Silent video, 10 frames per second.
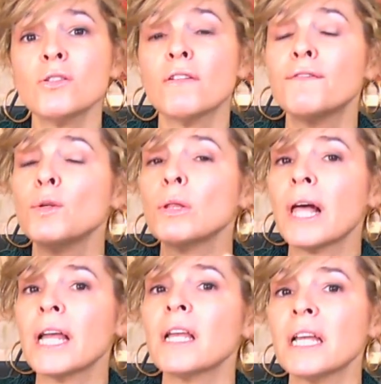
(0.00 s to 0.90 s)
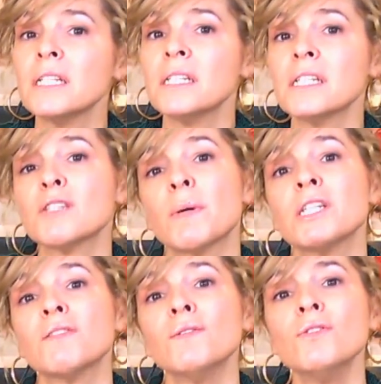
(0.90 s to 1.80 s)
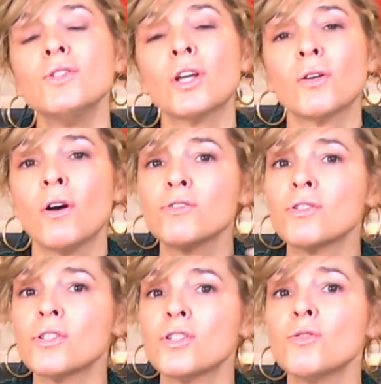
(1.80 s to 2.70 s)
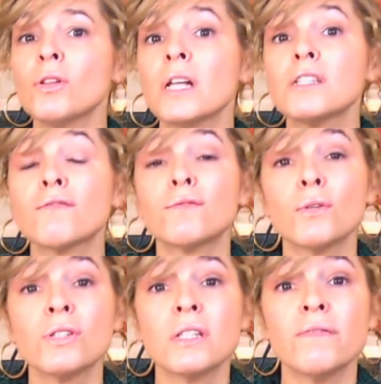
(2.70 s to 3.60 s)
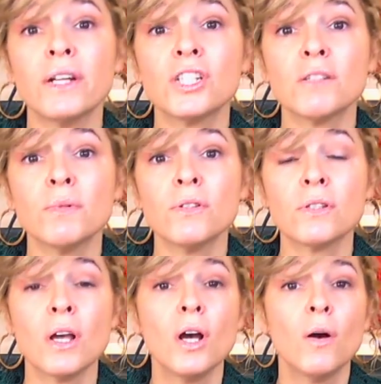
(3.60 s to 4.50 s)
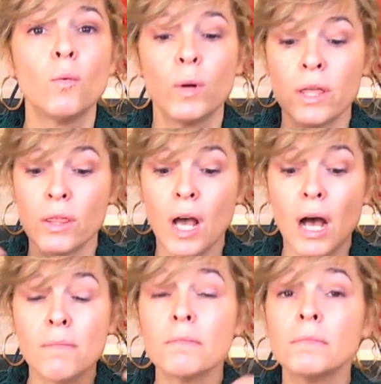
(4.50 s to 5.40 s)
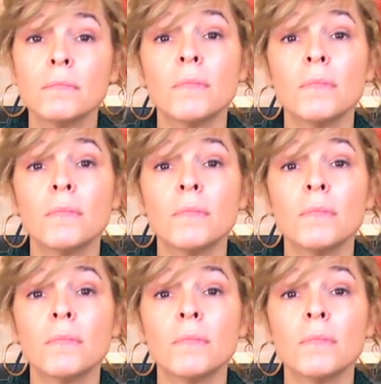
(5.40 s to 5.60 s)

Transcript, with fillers: So if you like Indian spice foods, you can also just do lots of roasted vegetables with um,